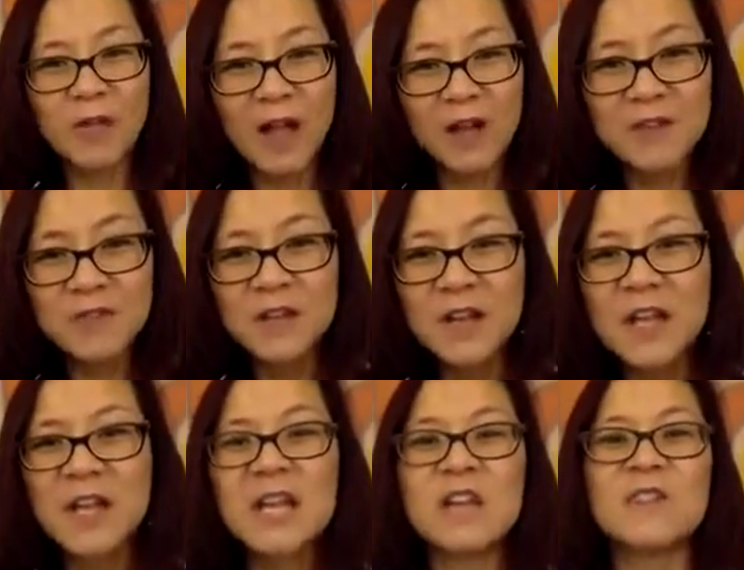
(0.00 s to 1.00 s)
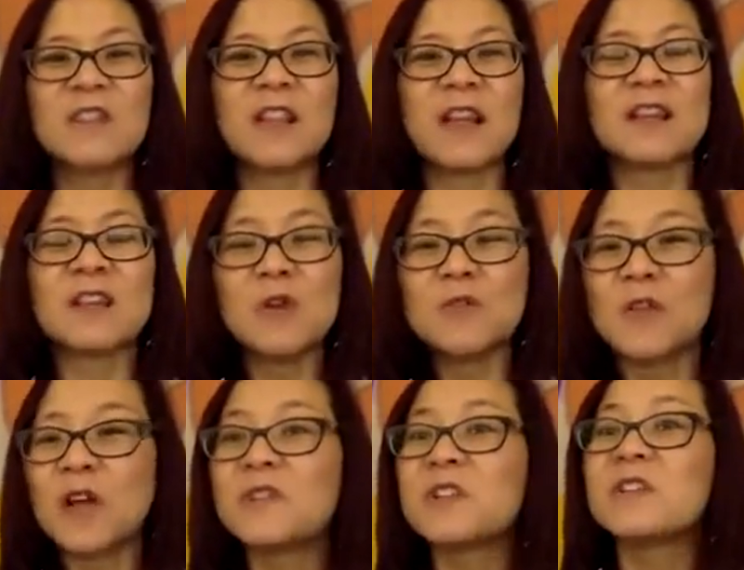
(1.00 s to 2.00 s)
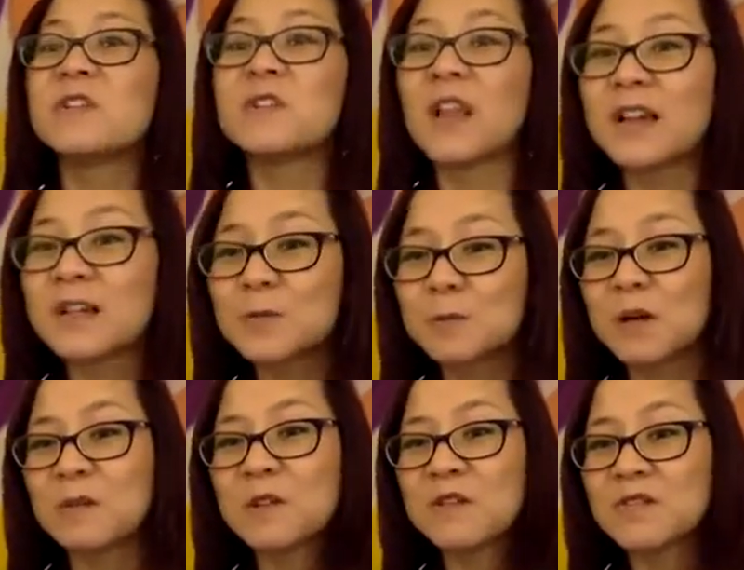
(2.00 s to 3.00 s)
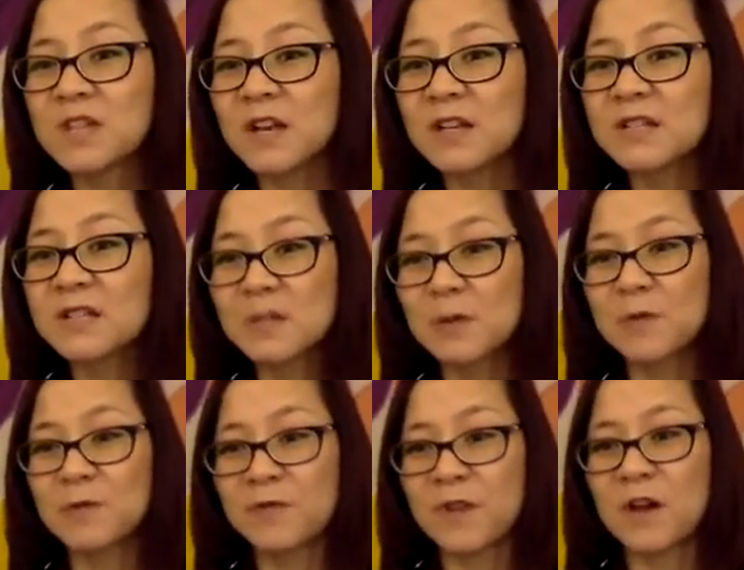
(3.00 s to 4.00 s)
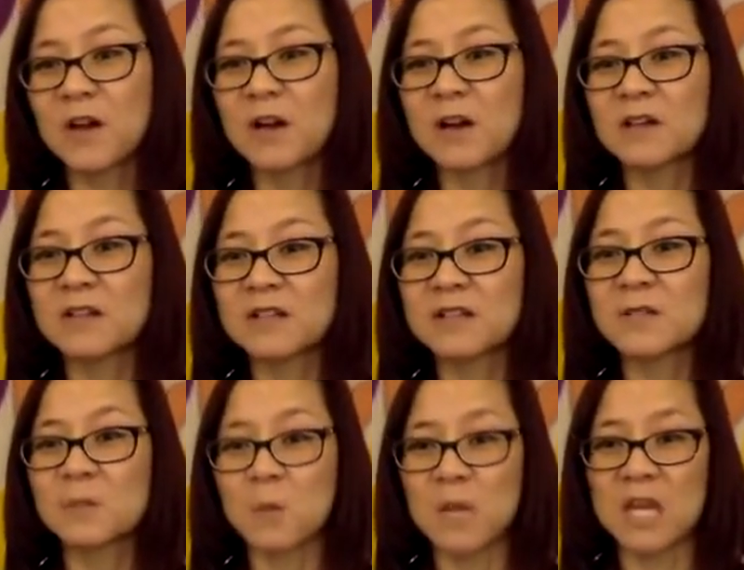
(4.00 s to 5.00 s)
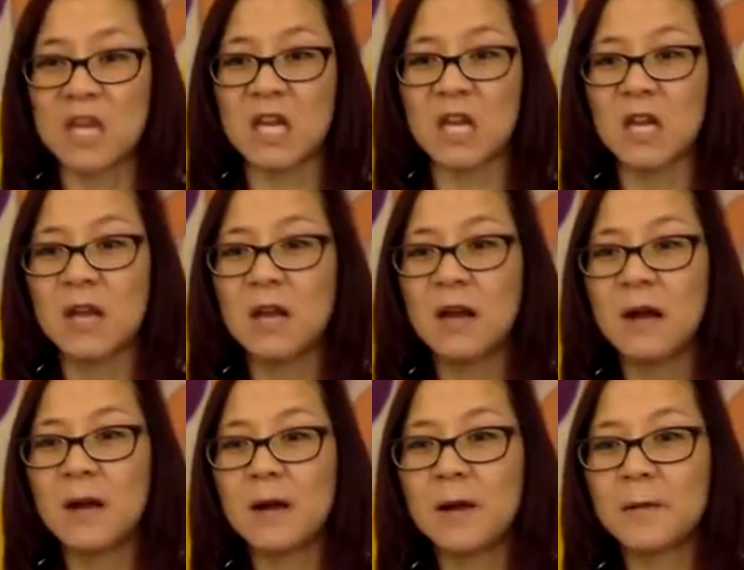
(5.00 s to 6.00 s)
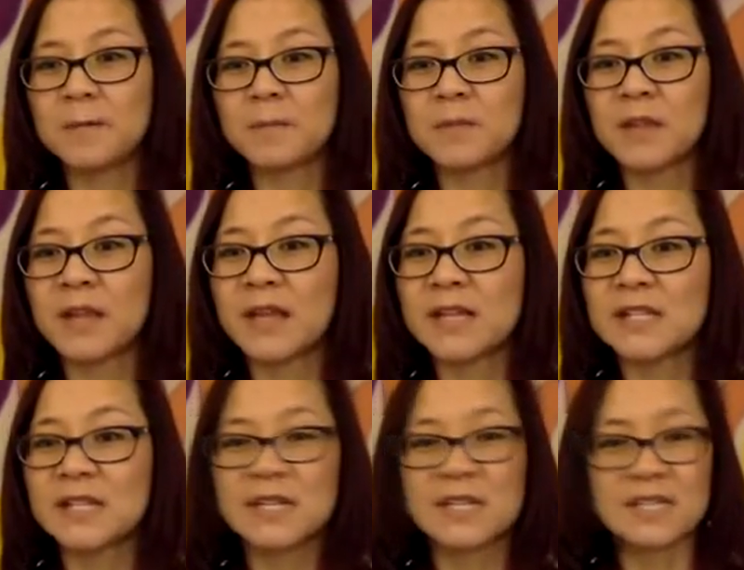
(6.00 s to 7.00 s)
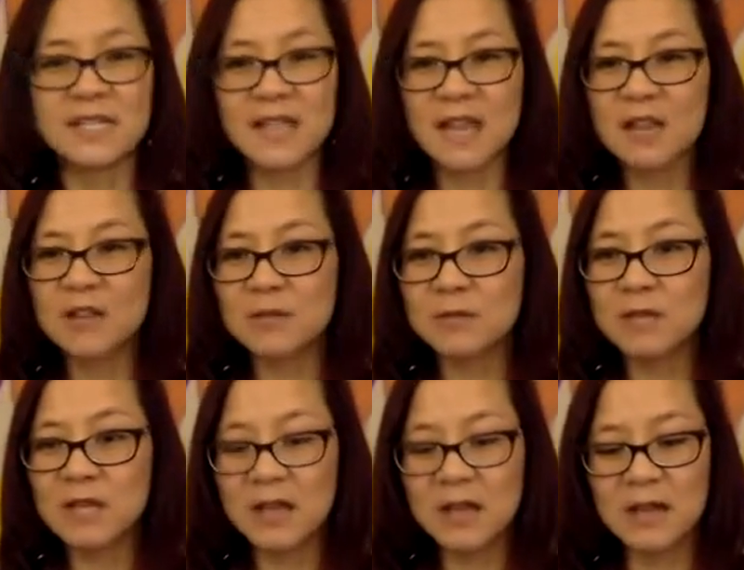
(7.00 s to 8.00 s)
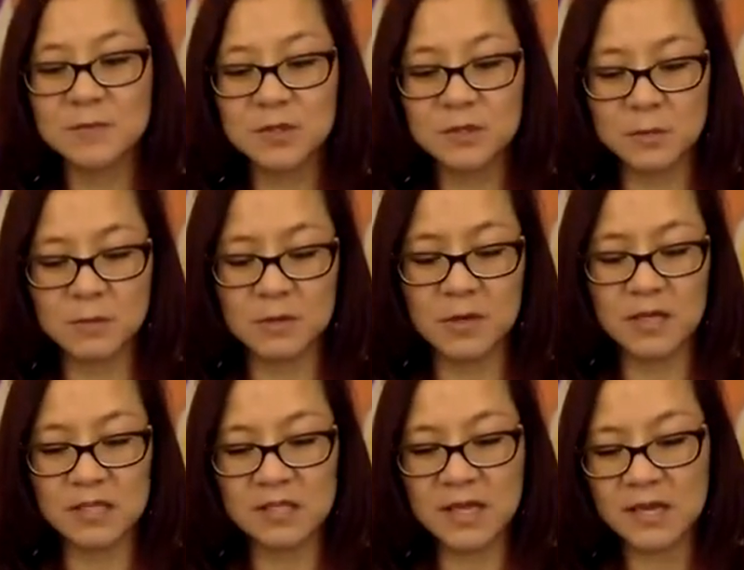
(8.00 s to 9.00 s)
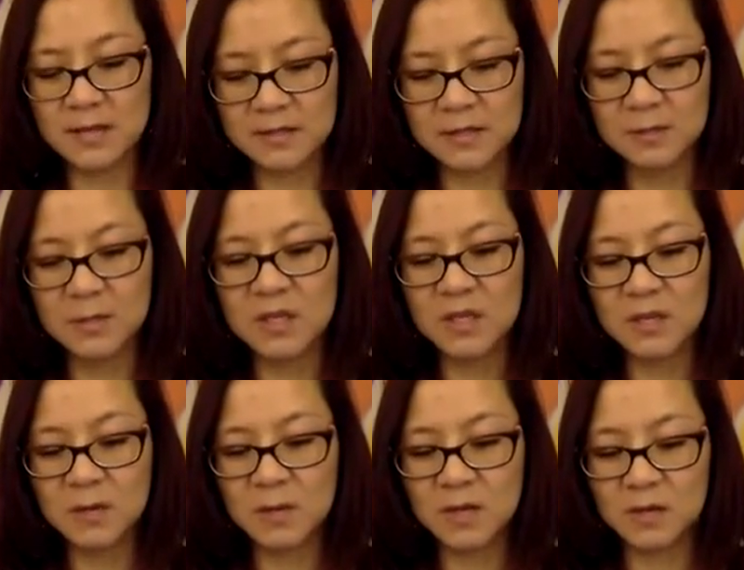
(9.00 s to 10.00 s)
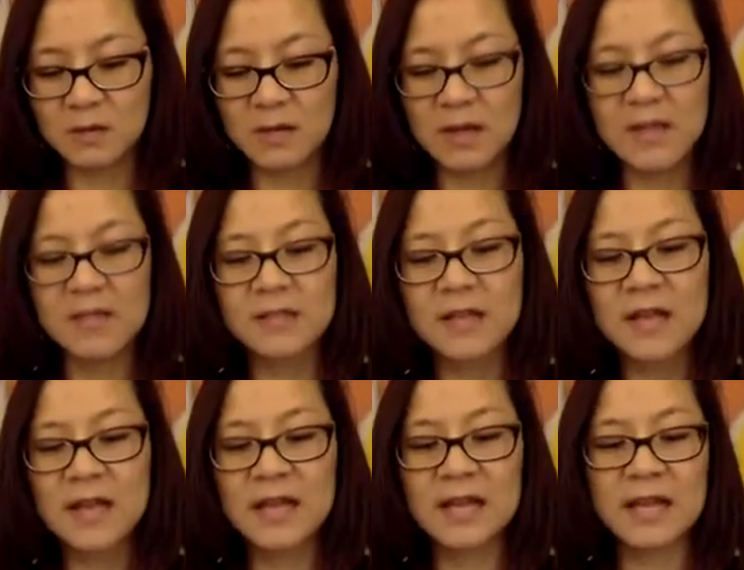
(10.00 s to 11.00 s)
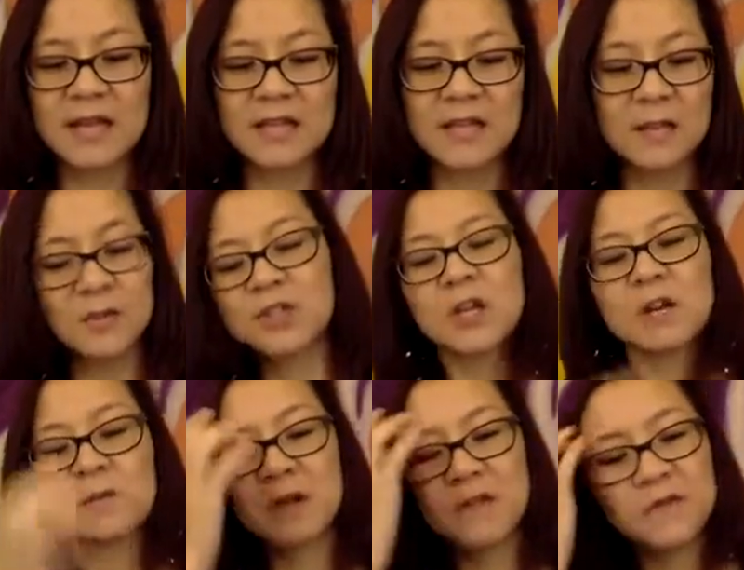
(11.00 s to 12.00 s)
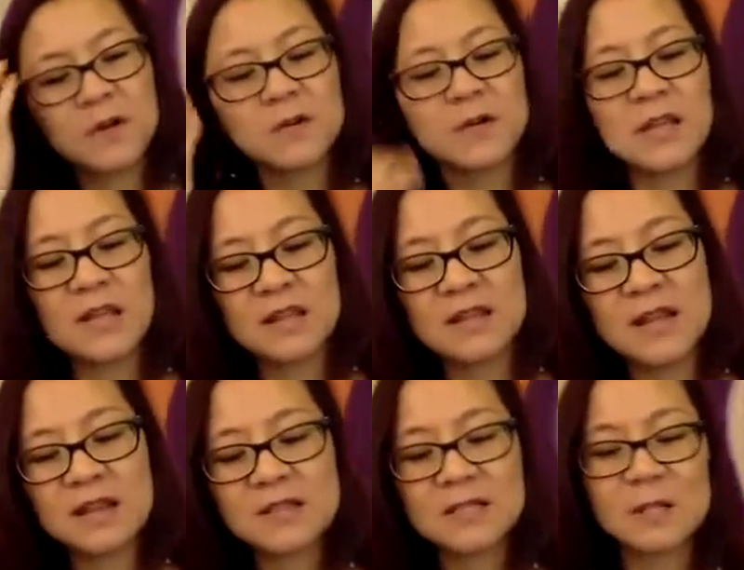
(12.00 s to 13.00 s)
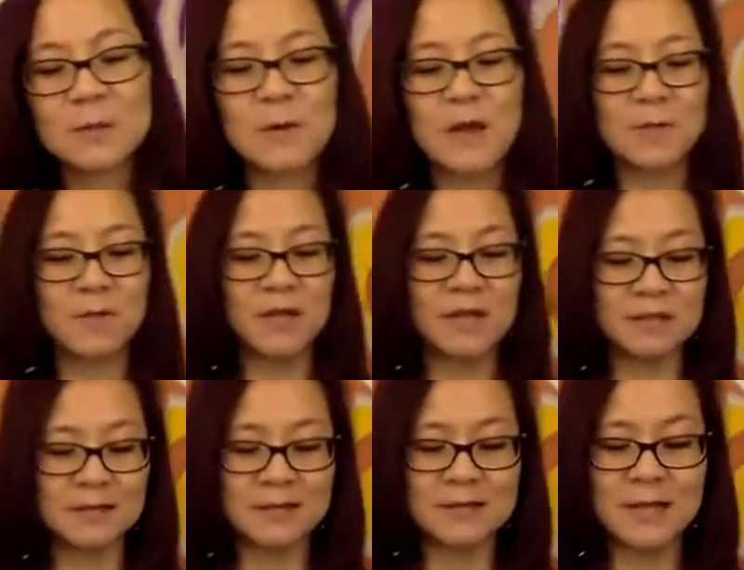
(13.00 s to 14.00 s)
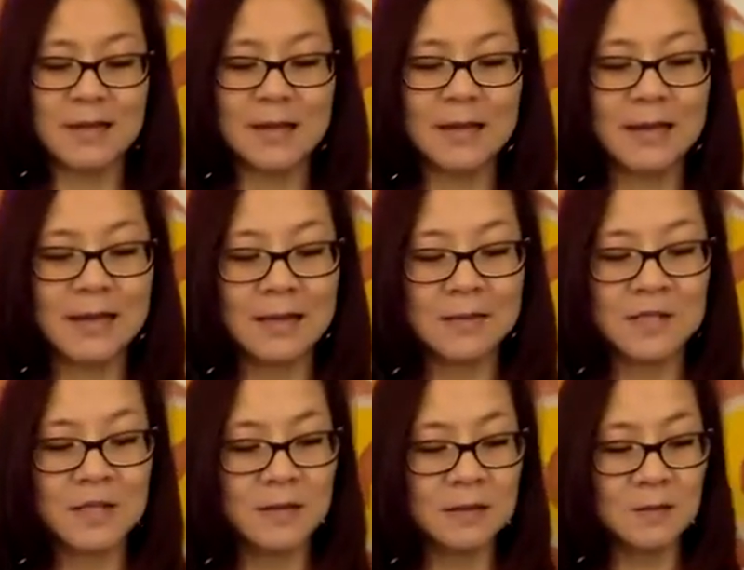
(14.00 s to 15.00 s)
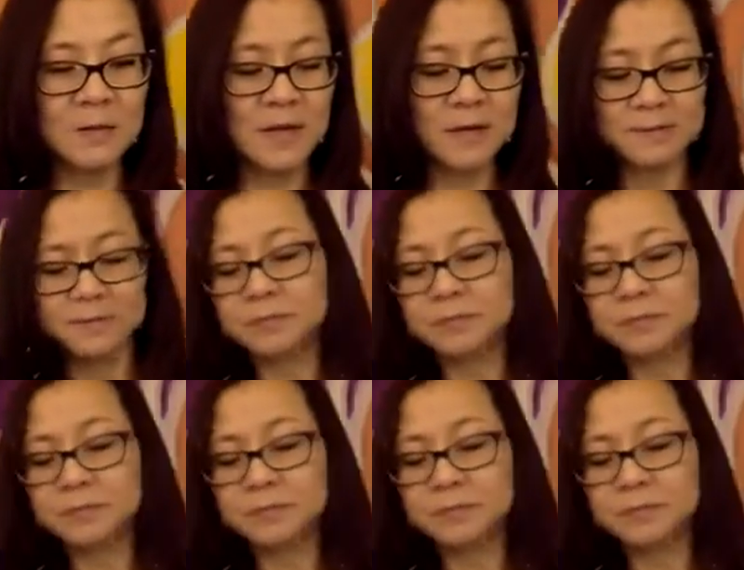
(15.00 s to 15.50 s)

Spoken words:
fluff if you like no fluff and you've liked what we've done so far this week. Like I said, it's day 3. I'm super excited to be here with you guys. I got to double check my phone and get that into the right place, because I'm telling you what,